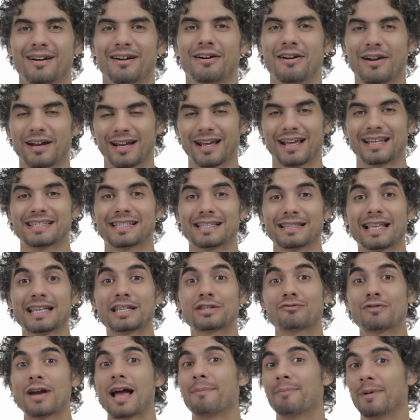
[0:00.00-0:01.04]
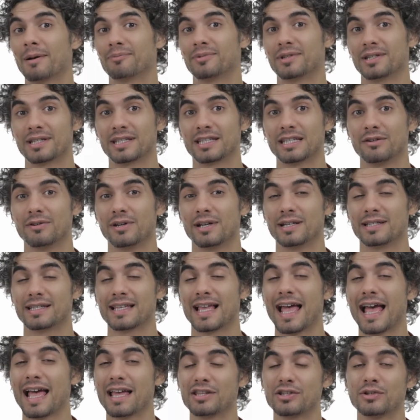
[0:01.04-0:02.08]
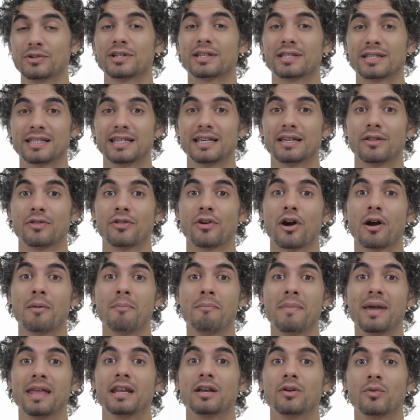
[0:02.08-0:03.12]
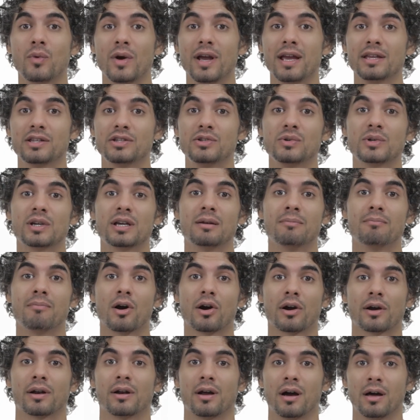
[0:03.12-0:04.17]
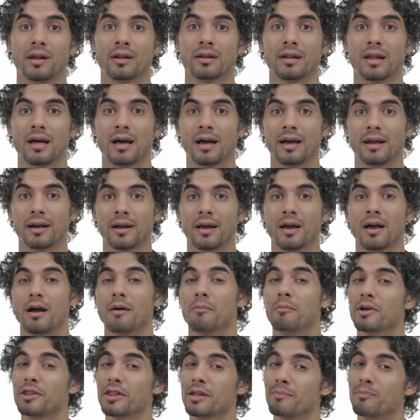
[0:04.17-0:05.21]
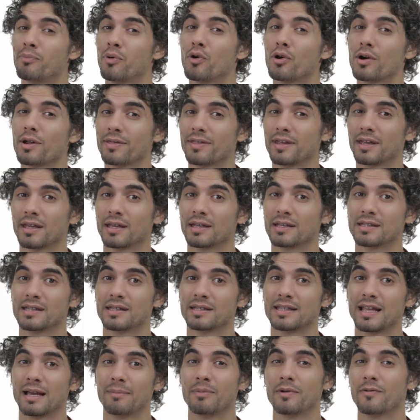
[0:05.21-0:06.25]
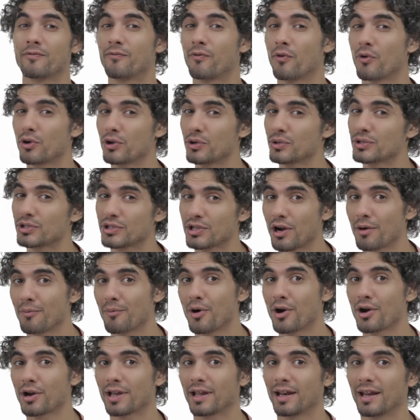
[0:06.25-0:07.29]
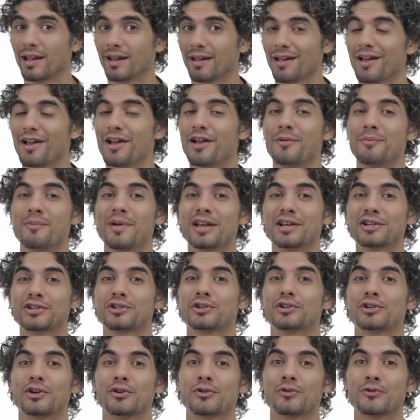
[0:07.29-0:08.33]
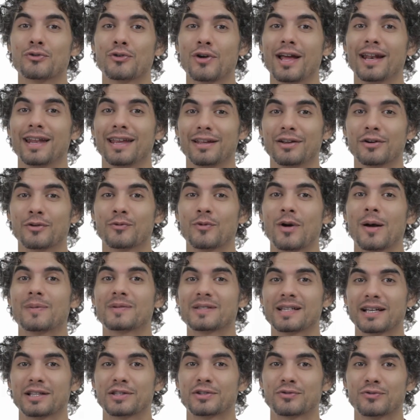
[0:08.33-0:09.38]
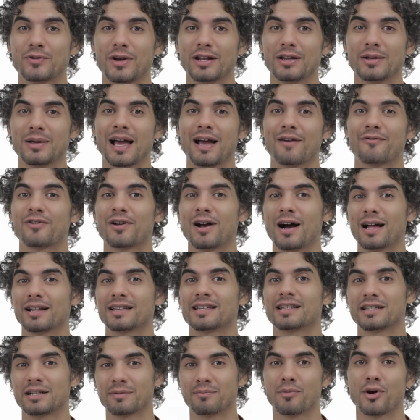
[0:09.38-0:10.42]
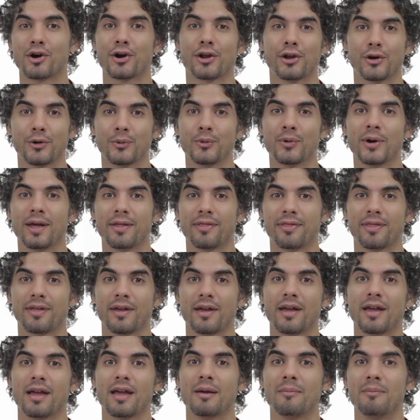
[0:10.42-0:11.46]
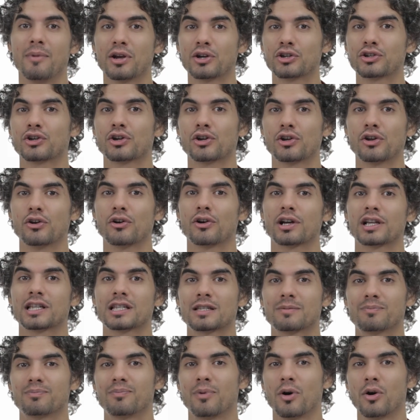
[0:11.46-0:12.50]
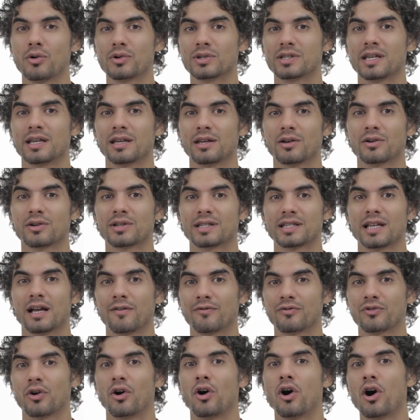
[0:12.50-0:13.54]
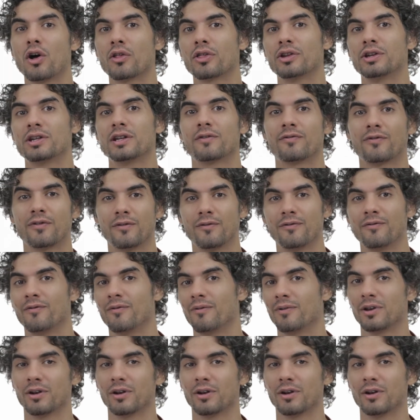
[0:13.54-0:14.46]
Alright guys, let's wrap up this series. As you can see, there are many ways you can market online, but the important thing is that before you start marketing, make sure you're ready, your website's ready, you have content to market with. Make sure you're exposing yourself to all the different,